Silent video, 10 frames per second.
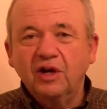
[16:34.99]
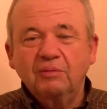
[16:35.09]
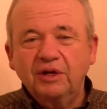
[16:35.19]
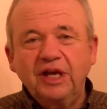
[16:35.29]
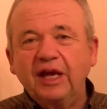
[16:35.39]

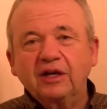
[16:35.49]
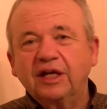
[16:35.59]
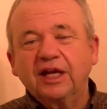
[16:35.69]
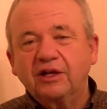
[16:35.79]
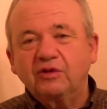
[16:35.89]
But you ain't going
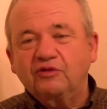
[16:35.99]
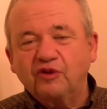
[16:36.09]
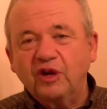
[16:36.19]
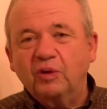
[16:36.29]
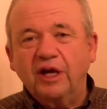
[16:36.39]
to get a new
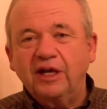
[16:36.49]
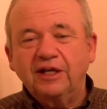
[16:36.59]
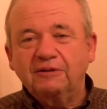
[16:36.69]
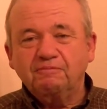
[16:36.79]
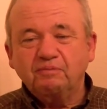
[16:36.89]
freeway,
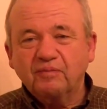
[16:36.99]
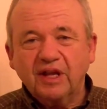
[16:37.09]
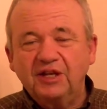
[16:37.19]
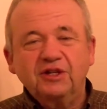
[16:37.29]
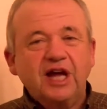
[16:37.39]

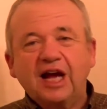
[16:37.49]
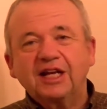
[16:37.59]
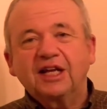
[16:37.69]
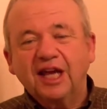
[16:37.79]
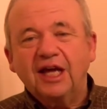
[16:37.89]
and you're not
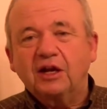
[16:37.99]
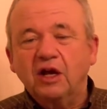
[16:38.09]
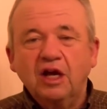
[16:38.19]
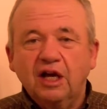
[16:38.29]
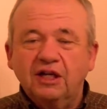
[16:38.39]
going to get
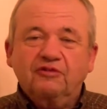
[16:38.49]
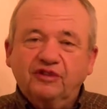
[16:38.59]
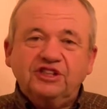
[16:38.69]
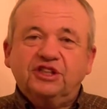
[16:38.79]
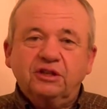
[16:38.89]
an
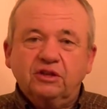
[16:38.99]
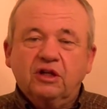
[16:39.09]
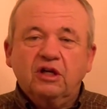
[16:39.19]
efficient,